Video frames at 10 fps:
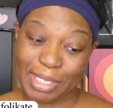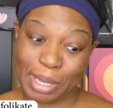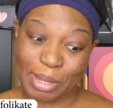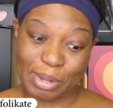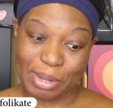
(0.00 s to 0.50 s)

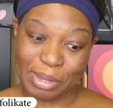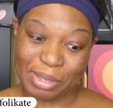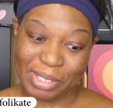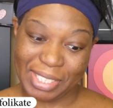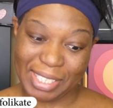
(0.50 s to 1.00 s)

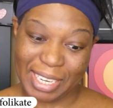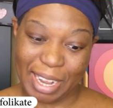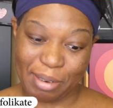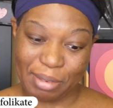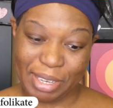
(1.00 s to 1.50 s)
Tingle does
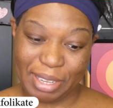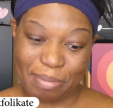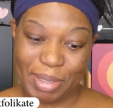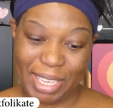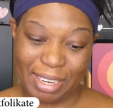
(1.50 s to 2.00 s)
not really
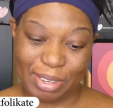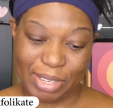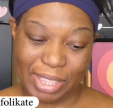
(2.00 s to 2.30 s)
mean good